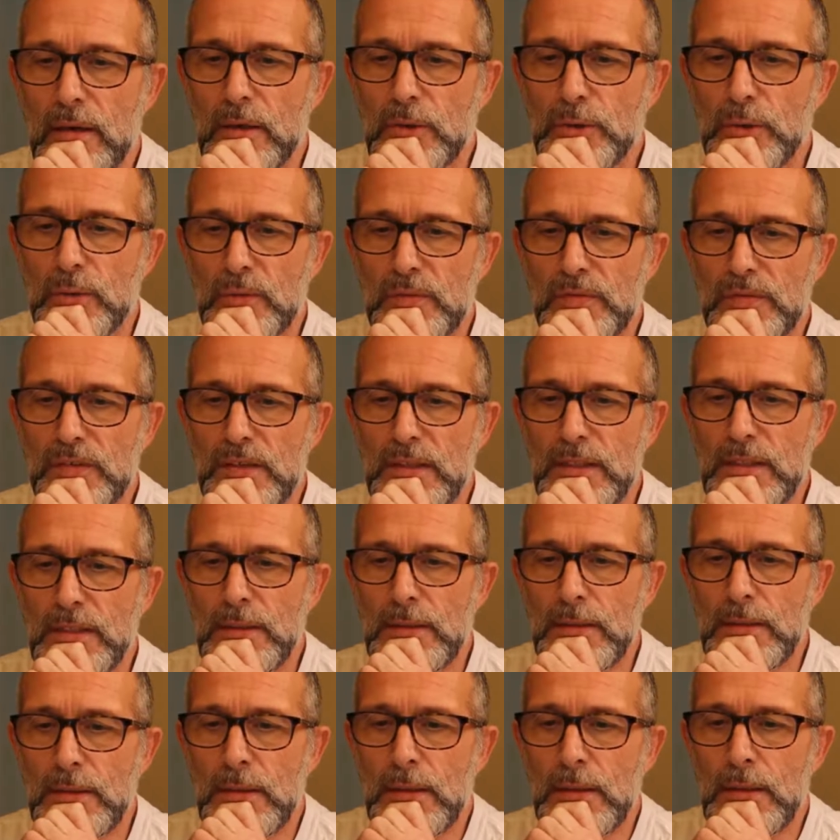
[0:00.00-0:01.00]
actual
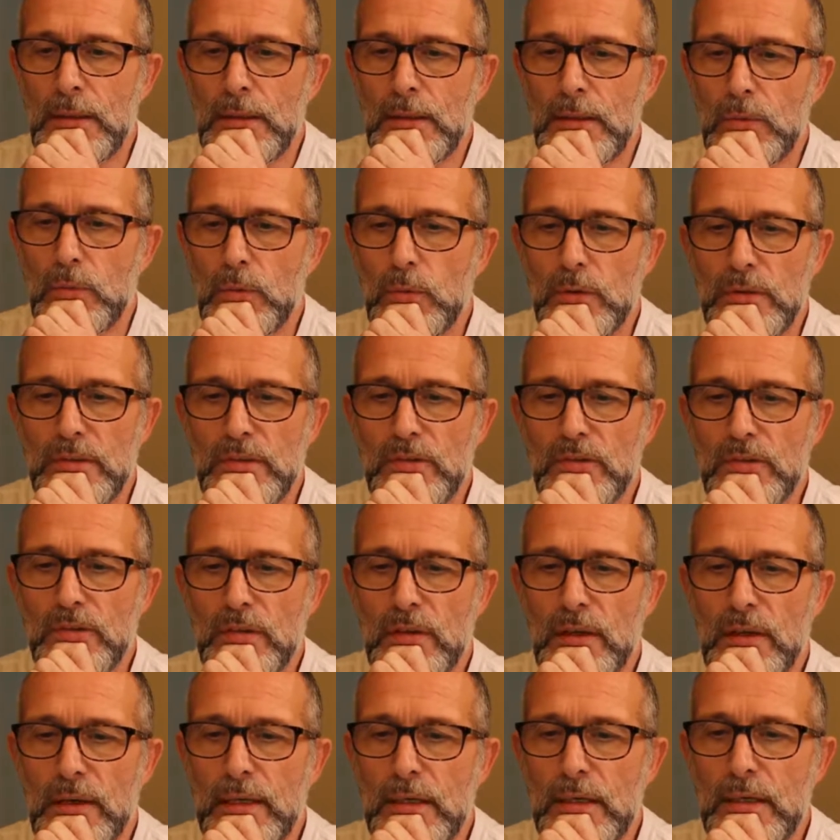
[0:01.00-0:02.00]
fight. What
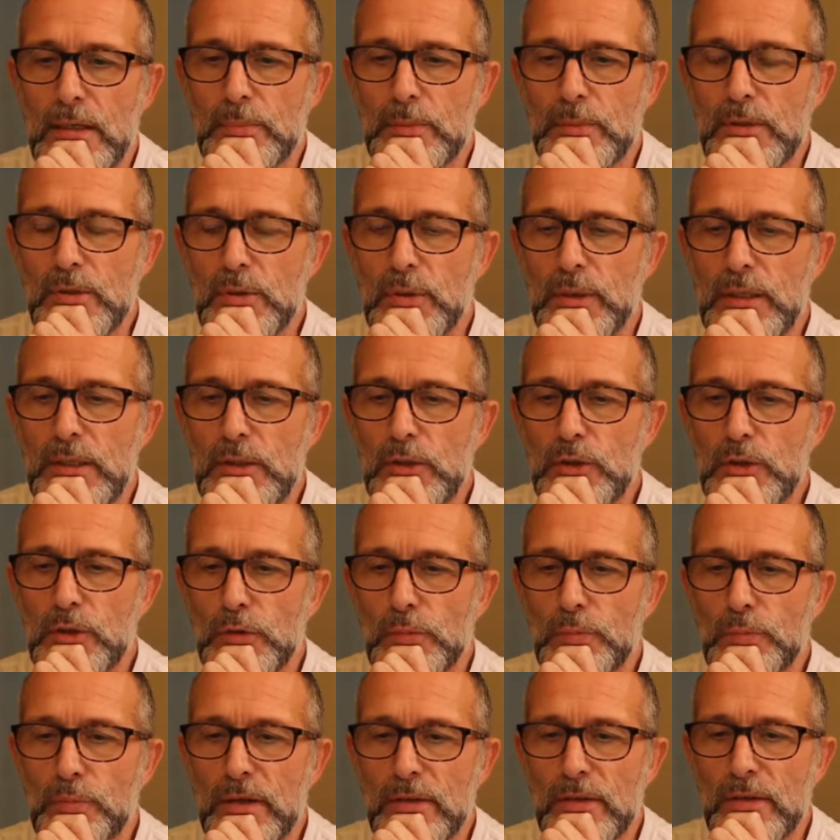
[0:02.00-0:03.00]
is the link between
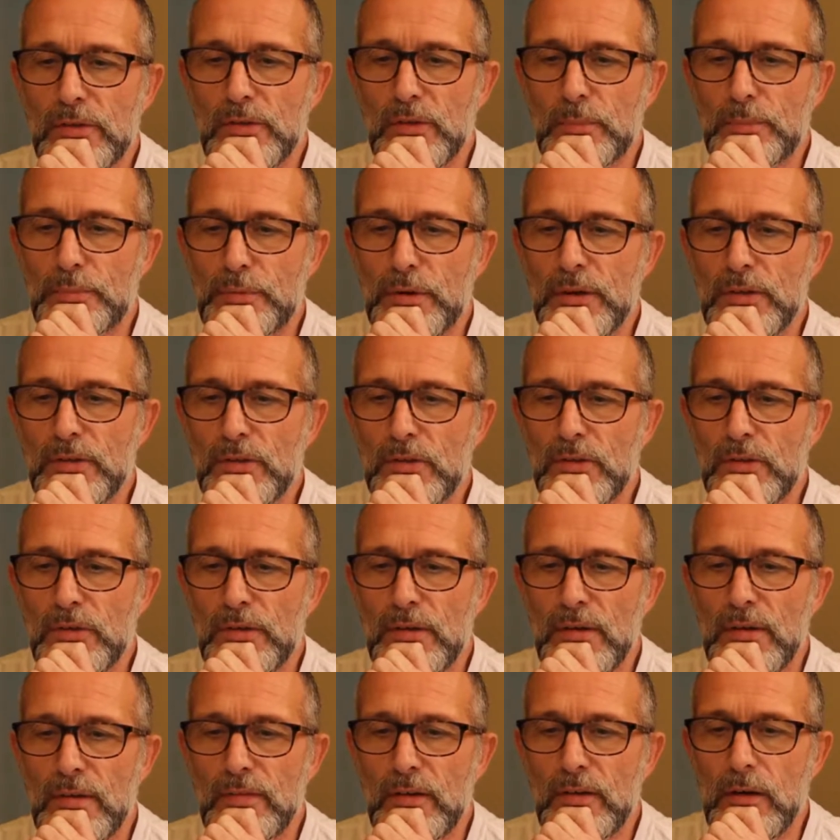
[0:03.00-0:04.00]
just practicing presence
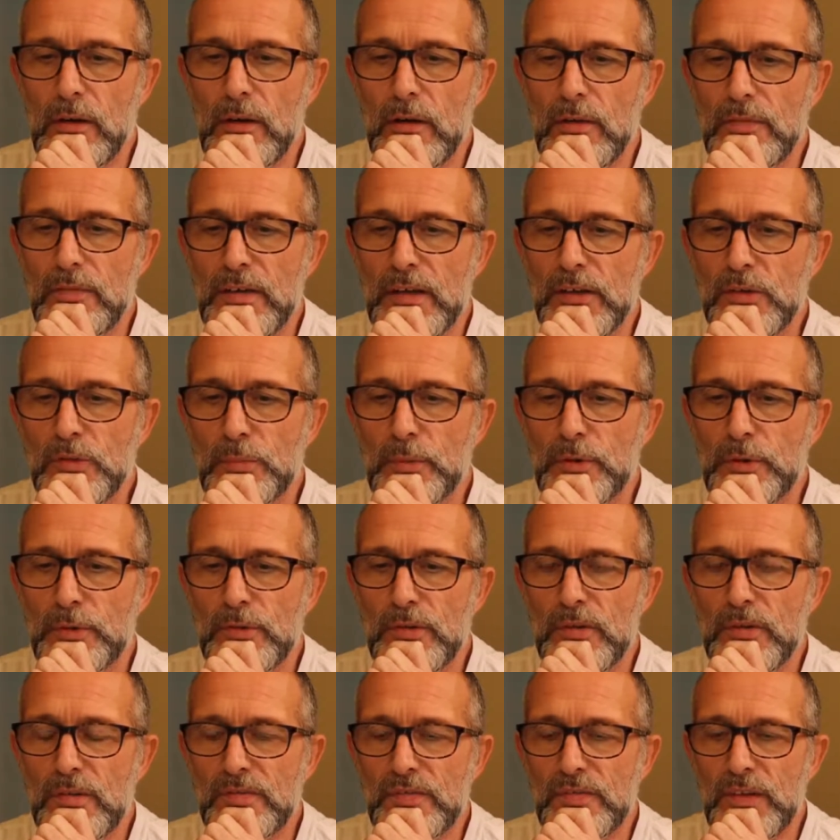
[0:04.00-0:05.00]
and having a lot of
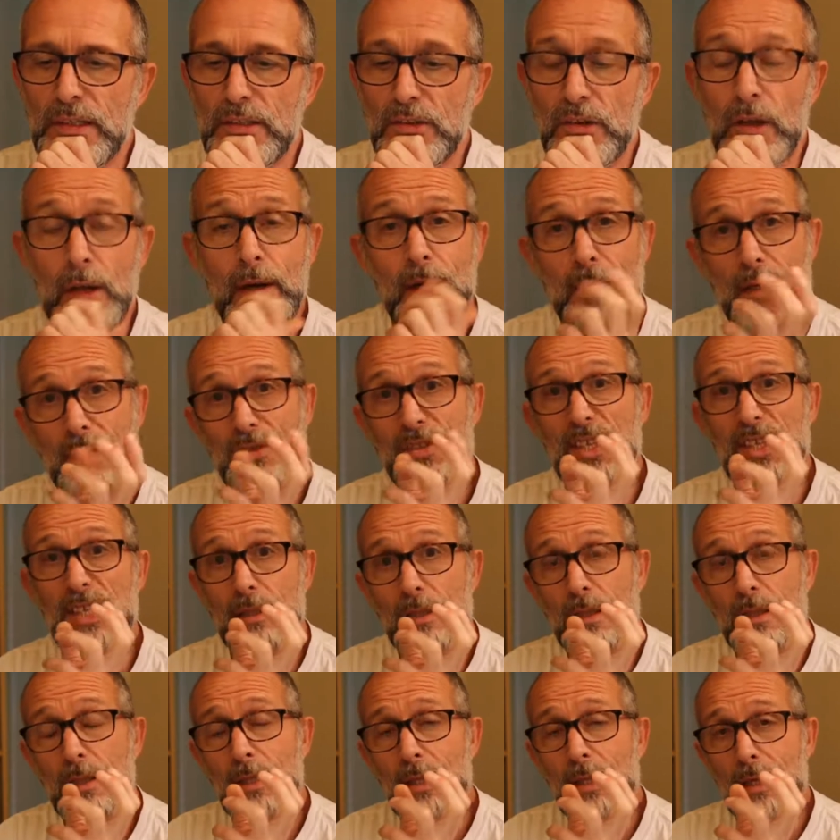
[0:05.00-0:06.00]
experience in fights? I
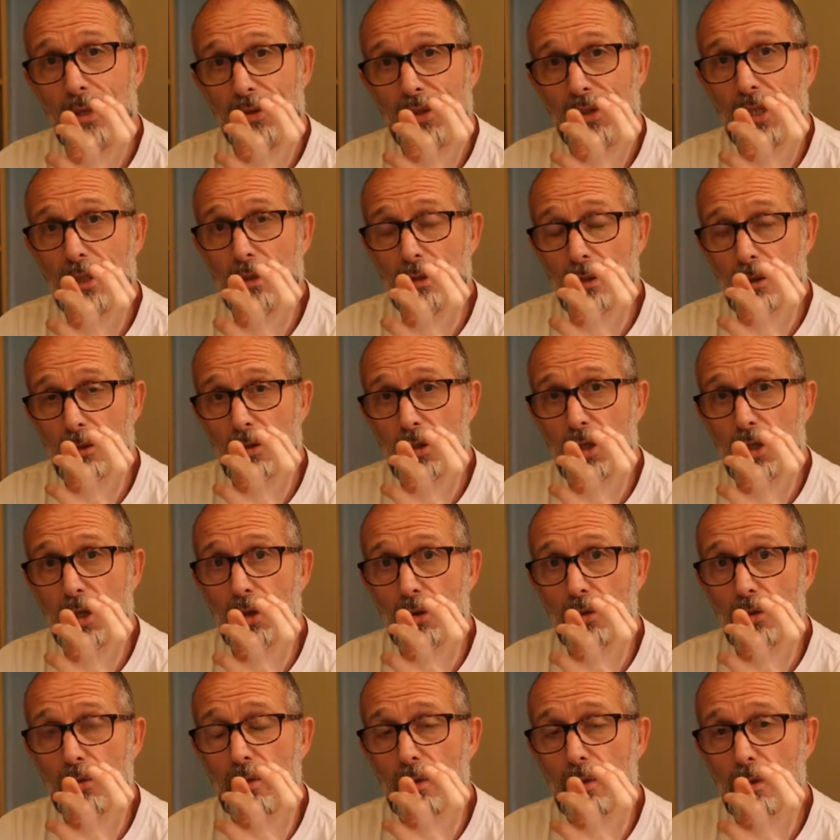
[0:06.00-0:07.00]
think the
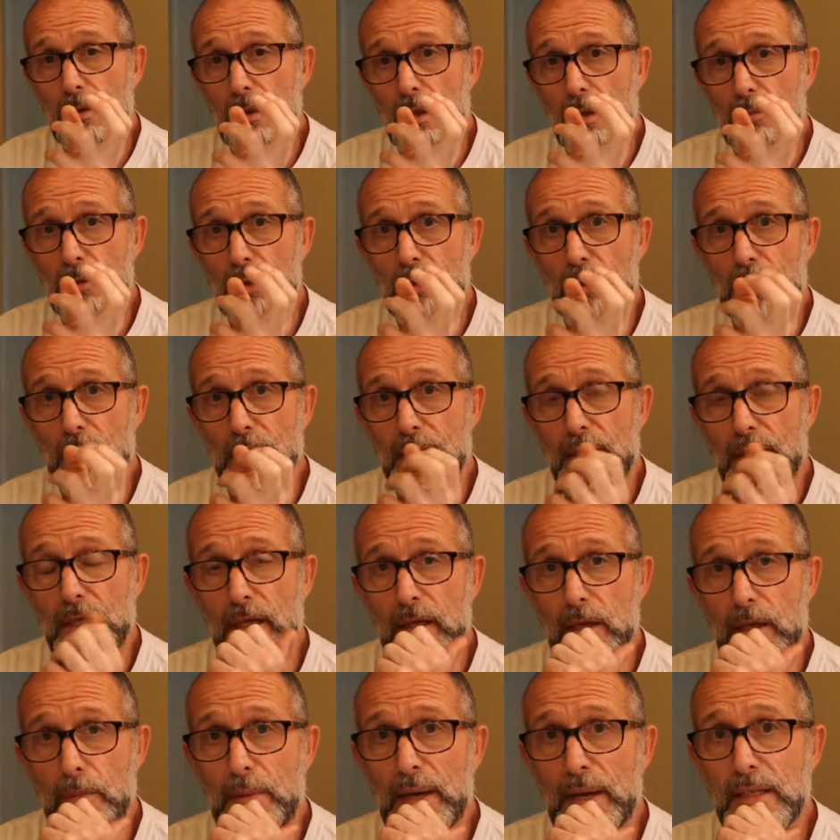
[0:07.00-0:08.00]
two are mutually
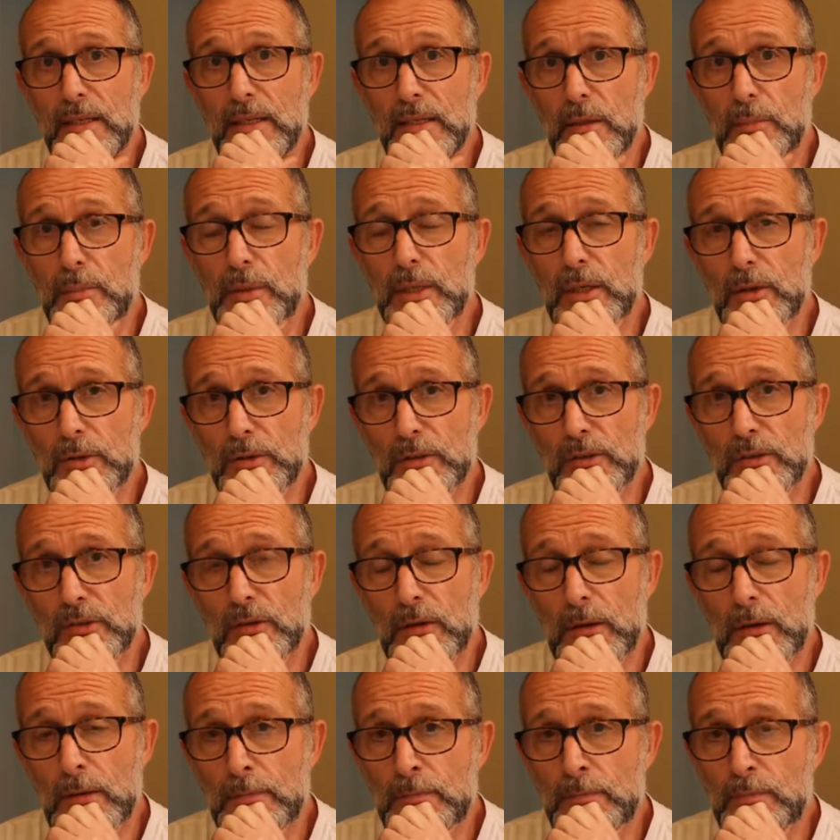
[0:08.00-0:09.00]
interdependent, to be
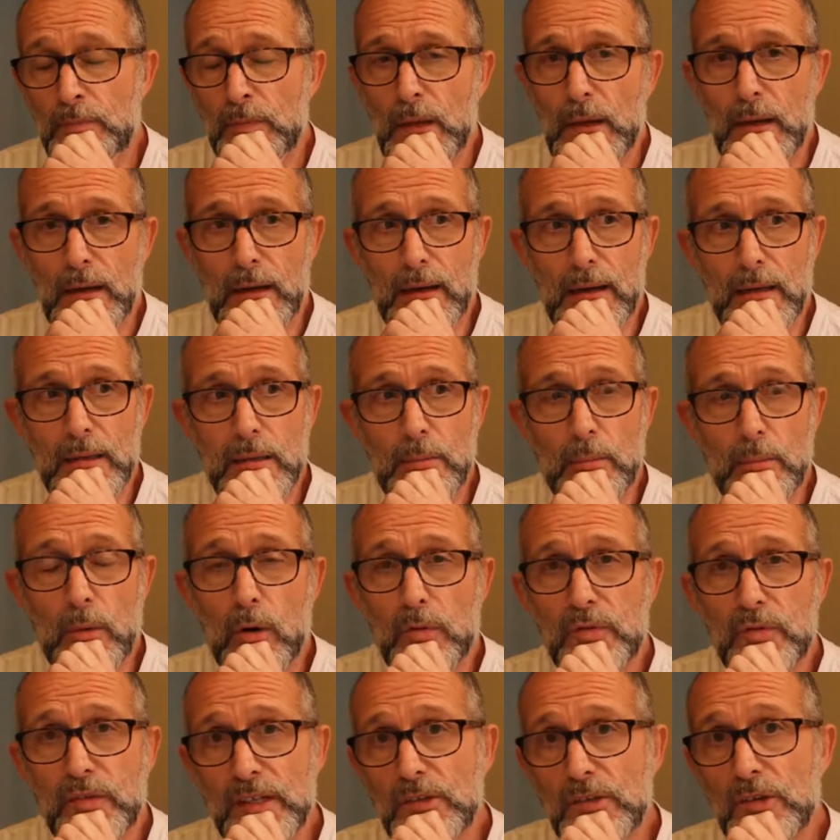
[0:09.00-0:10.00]
honest. The
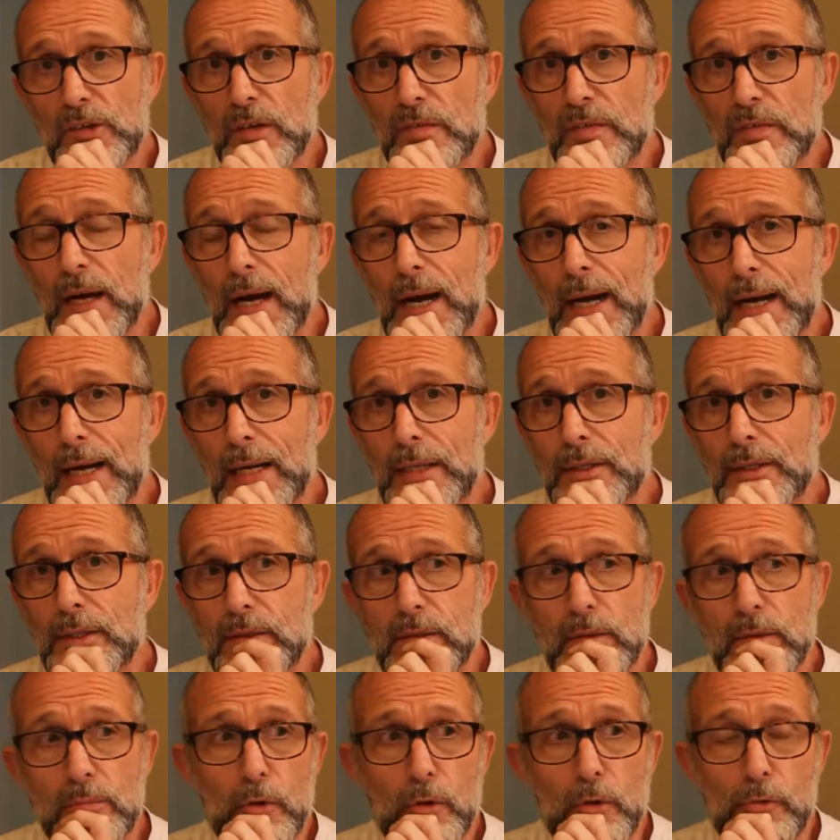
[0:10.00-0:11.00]
more fights you've had,
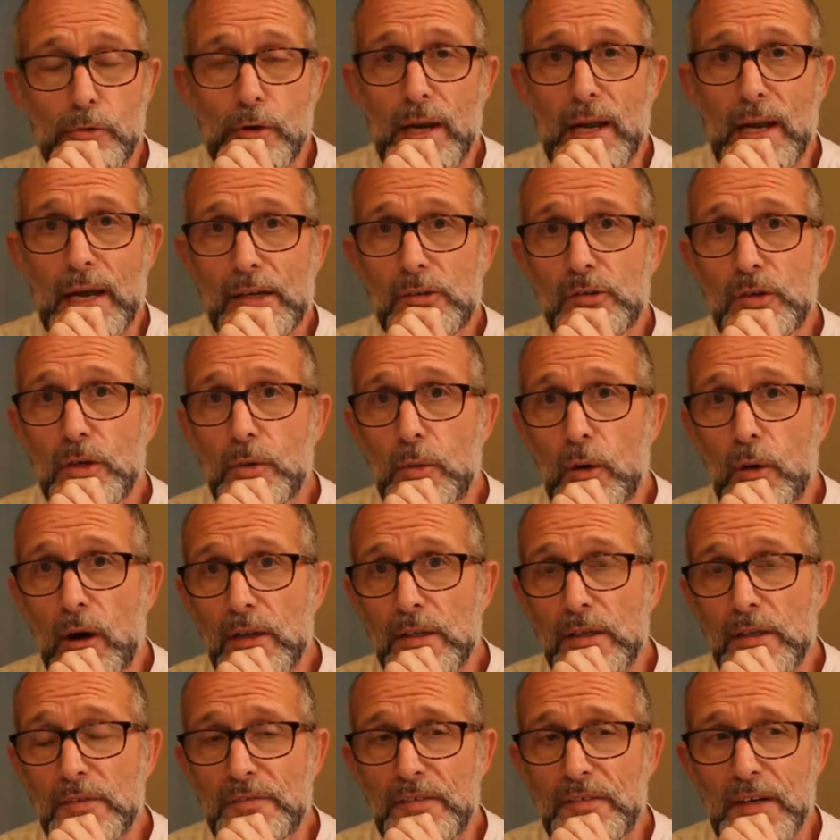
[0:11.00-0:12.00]
the more relaxed you
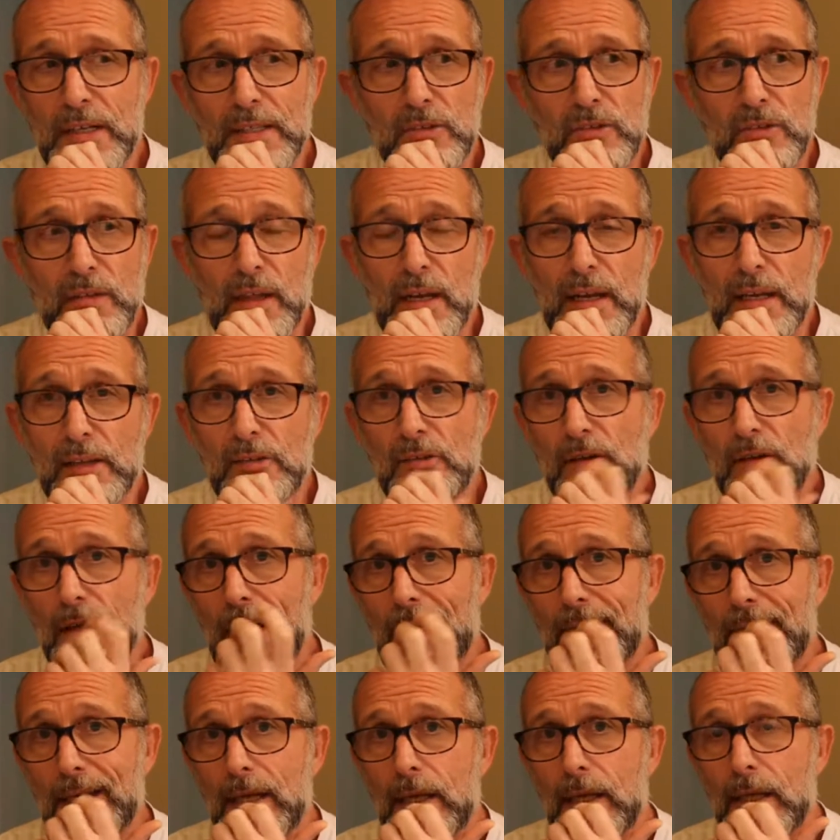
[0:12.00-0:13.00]
are in the fights, the less
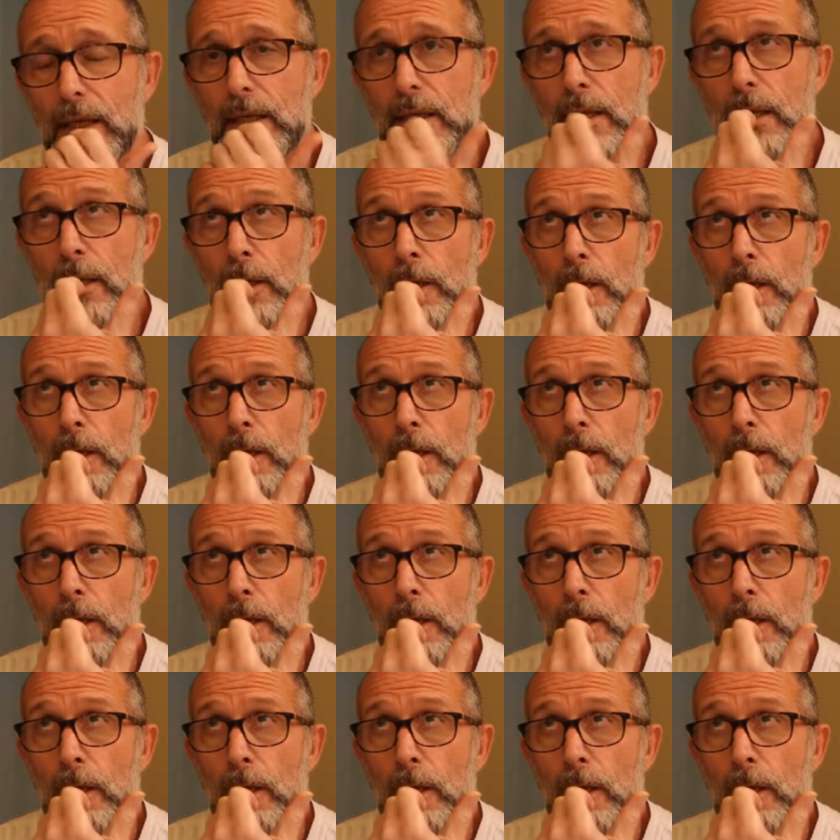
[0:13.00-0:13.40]
likely